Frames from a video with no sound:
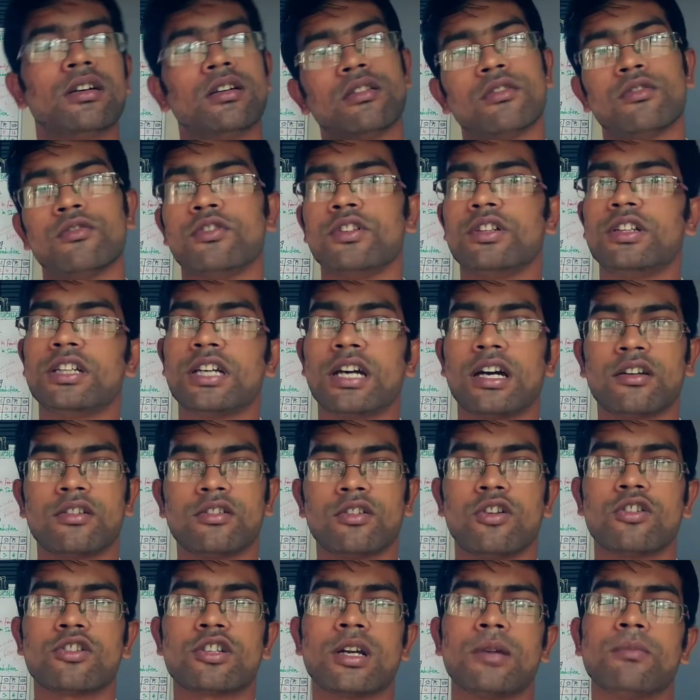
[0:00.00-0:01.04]
we are
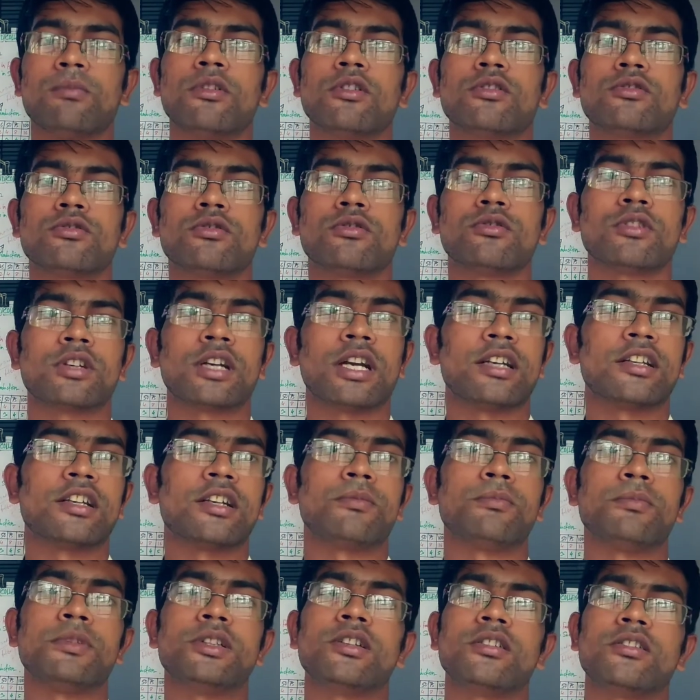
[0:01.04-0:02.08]
not able to get
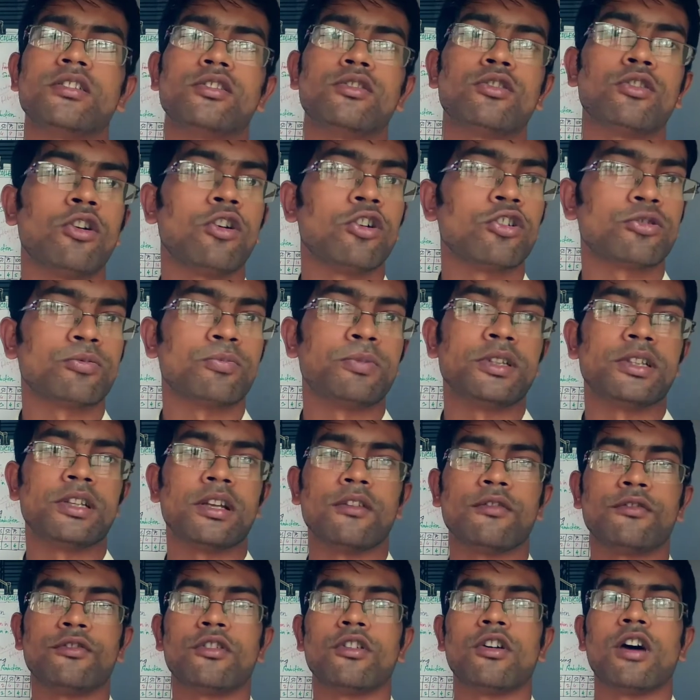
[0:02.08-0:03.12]
admitted into hospital
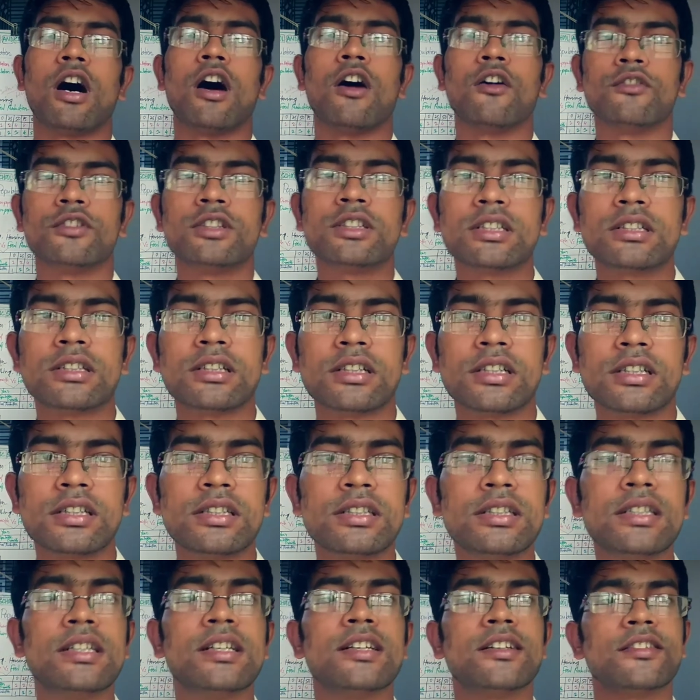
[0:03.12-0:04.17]
for
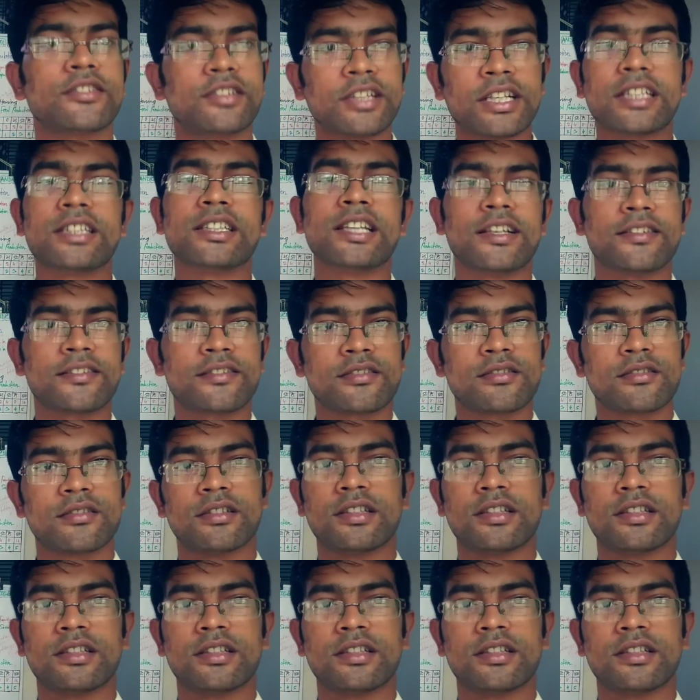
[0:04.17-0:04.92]
our sickness.